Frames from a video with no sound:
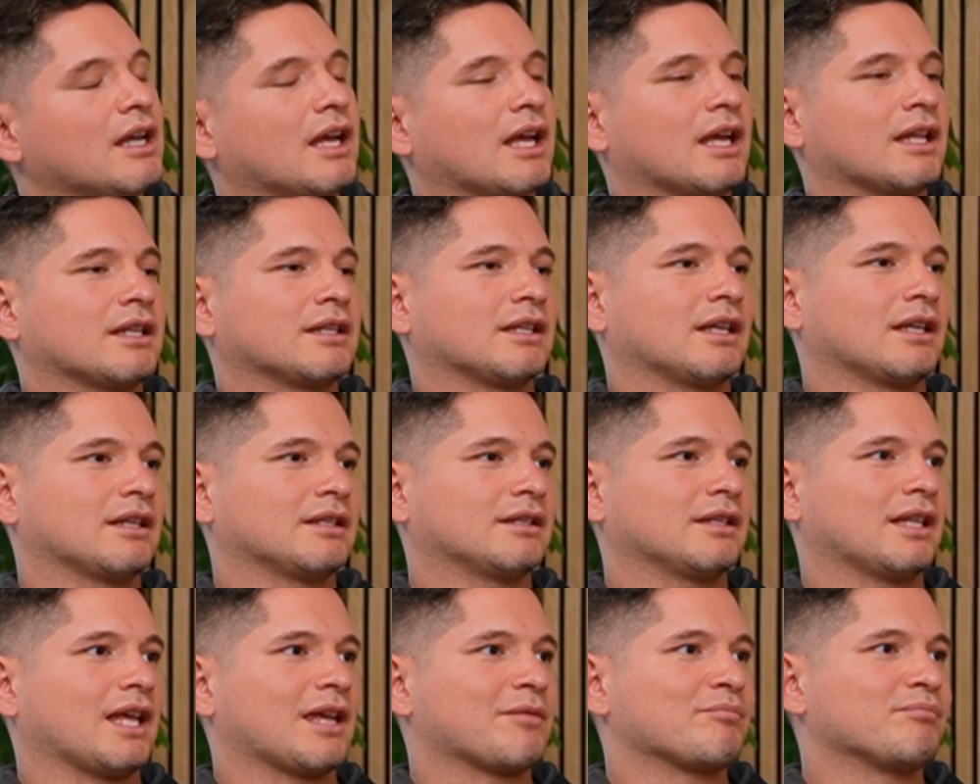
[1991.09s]

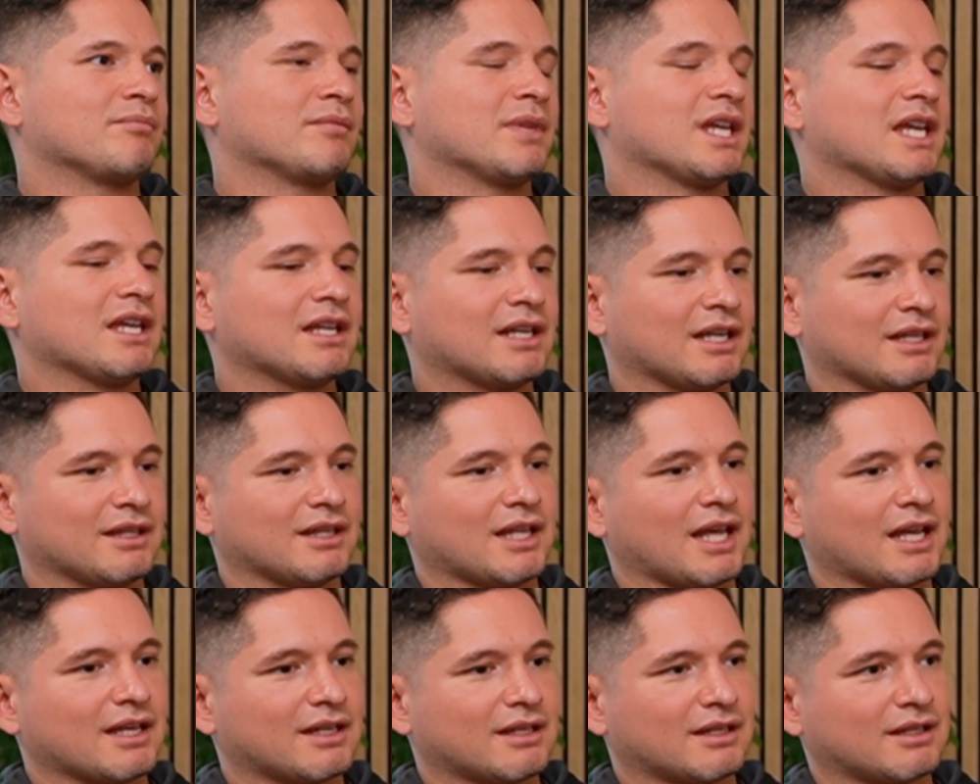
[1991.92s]
and they meet and
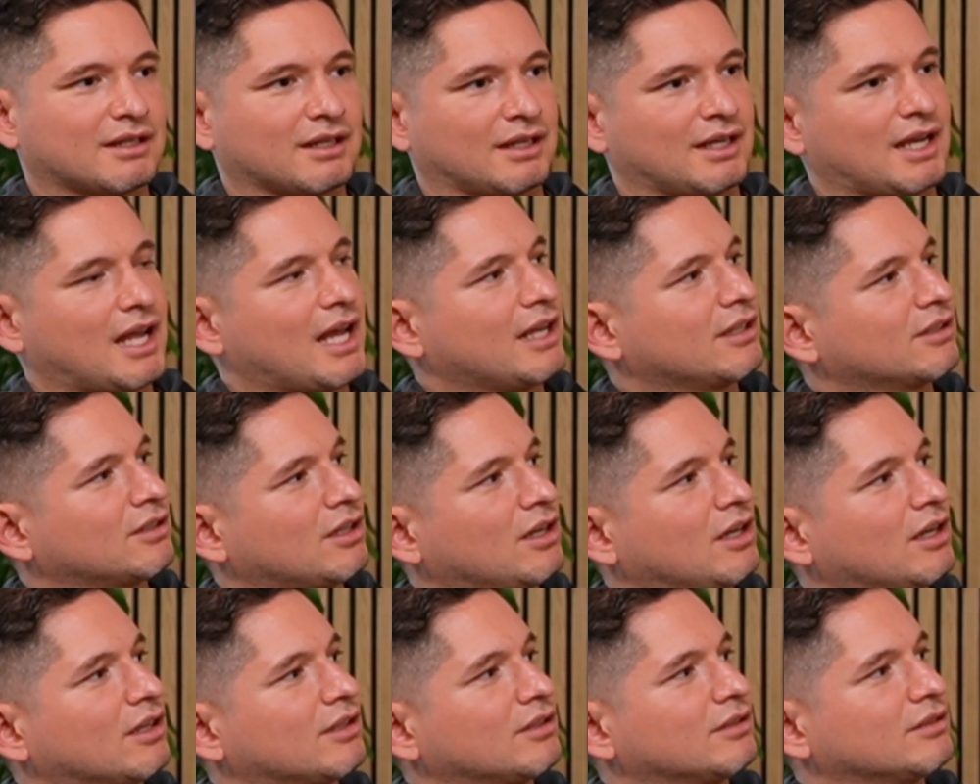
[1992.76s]
they connect
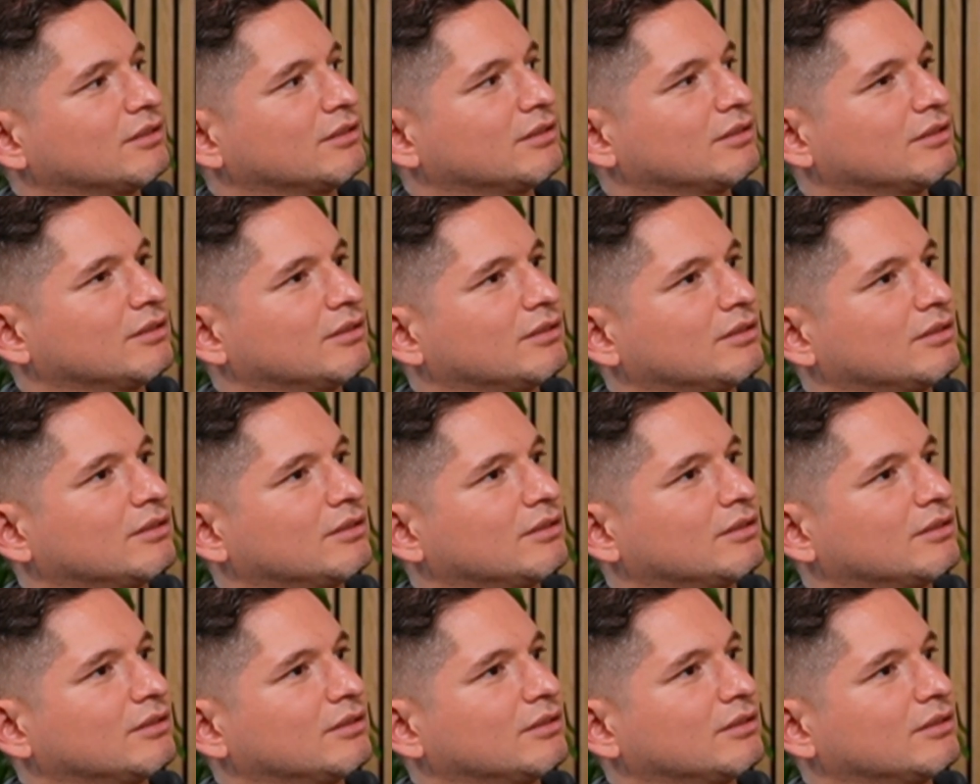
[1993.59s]
on